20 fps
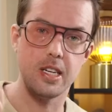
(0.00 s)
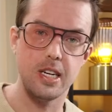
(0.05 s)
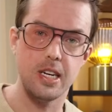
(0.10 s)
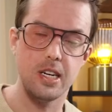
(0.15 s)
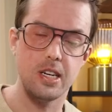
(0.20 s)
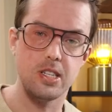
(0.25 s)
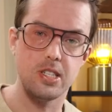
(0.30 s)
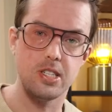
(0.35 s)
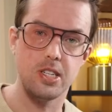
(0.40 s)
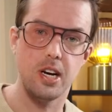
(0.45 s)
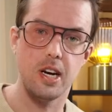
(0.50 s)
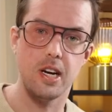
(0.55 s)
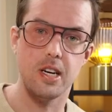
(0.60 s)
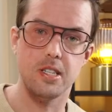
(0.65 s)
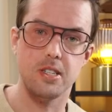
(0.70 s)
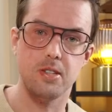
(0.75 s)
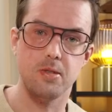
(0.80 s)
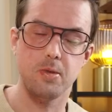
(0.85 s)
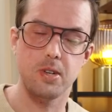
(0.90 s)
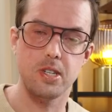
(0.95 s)
didn't
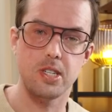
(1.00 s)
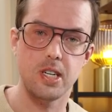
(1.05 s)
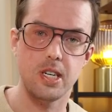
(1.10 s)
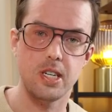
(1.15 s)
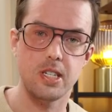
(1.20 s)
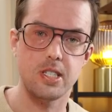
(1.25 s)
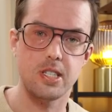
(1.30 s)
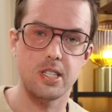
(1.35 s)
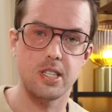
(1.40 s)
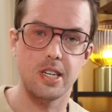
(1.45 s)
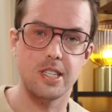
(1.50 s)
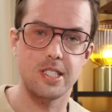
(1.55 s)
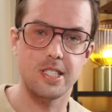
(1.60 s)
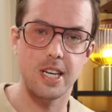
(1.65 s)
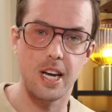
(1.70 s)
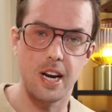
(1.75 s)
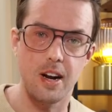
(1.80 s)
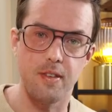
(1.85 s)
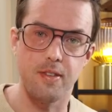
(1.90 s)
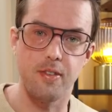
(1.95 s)
change, which is the
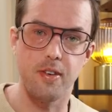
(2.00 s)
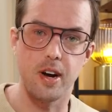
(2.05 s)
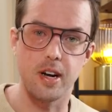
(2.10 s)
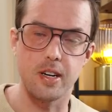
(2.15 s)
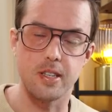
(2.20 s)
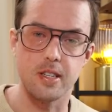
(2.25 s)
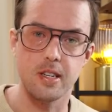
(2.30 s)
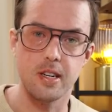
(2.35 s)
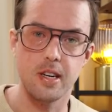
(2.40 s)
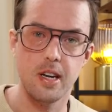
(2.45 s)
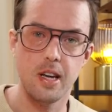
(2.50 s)
Tether FUD.